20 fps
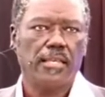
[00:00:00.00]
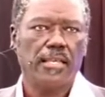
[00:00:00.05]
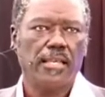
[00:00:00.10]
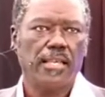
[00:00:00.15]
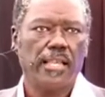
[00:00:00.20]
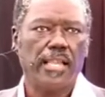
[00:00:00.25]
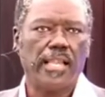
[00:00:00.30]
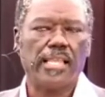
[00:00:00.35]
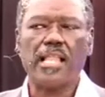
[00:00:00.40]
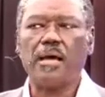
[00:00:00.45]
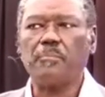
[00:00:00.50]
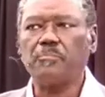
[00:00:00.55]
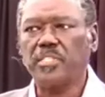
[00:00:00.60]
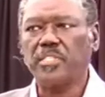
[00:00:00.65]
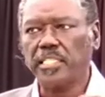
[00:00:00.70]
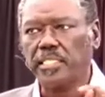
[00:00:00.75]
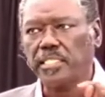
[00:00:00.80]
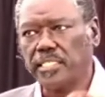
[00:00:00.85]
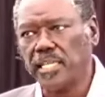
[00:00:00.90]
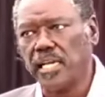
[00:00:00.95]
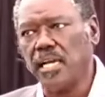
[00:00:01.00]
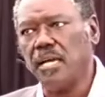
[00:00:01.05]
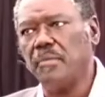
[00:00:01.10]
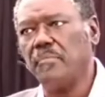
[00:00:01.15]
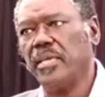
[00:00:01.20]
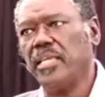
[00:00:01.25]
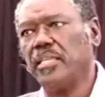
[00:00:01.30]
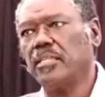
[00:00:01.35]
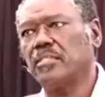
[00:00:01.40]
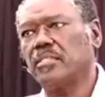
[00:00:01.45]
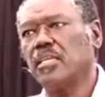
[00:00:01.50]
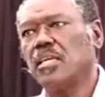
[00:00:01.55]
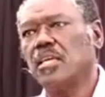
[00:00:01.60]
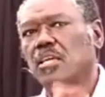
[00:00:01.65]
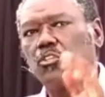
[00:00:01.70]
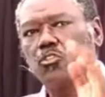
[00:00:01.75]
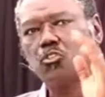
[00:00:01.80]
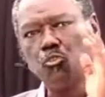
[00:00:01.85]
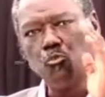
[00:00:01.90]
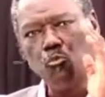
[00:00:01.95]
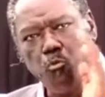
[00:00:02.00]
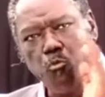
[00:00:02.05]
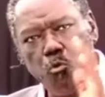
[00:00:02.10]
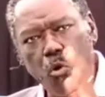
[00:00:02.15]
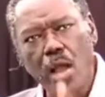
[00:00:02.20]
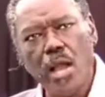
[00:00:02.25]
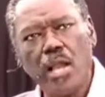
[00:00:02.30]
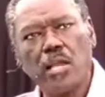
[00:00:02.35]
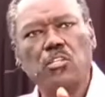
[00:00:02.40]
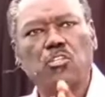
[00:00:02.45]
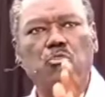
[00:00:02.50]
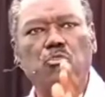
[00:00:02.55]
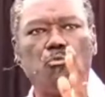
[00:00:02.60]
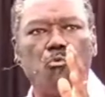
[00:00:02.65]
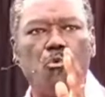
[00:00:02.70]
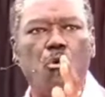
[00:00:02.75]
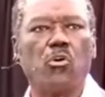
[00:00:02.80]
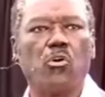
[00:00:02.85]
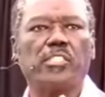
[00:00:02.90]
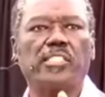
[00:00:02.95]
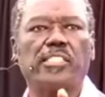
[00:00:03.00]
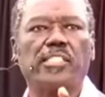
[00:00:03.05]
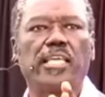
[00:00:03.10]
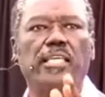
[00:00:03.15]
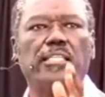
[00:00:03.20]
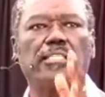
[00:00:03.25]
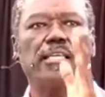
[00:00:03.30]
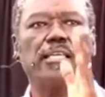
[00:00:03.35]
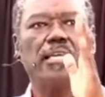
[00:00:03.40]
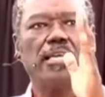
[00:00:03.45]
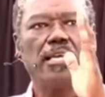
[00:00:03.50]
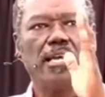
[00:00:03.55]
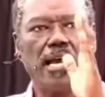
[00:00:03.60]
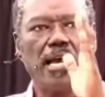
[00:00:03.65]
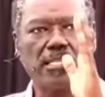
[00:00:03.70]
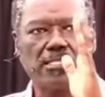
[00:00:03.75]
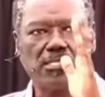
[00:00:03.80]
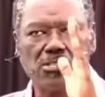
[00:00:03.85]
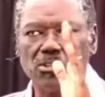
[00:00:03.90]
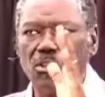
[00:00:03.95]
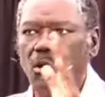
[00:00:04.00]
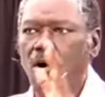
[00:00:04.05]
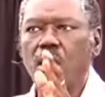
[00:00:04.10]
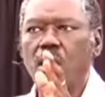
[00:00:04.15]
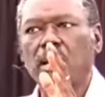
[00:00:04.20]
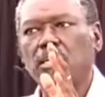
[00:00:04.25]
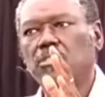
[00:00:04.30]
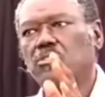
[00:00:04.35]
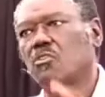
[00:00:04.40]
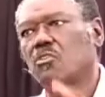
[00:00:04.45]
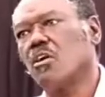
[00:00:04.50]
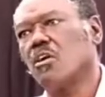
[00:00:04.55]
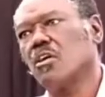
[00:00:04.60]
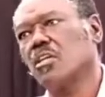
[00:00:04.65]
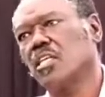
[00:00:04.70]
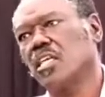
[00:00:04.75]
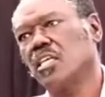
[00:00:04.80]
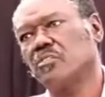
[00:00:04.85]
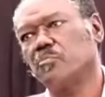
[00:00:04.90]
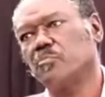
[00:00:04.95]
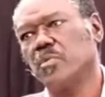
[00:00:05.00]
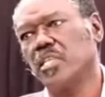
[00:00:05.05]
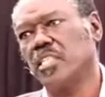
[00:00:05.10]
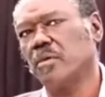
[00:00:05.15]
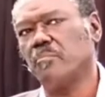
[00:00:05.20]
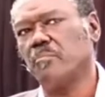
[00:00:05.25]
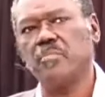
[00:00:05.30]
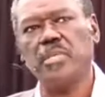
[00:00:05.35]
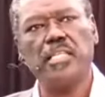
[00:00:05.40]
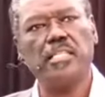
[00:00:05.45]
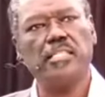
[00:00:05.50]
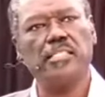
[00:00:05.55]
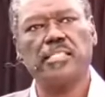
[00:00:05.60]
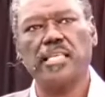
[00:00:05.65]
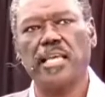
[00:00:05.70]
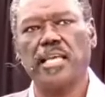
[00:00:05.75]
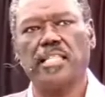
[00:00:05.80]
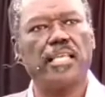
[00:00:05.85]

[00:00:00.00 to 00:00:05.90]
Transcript: And I'm determined to work towards it as long as God gives me the means and the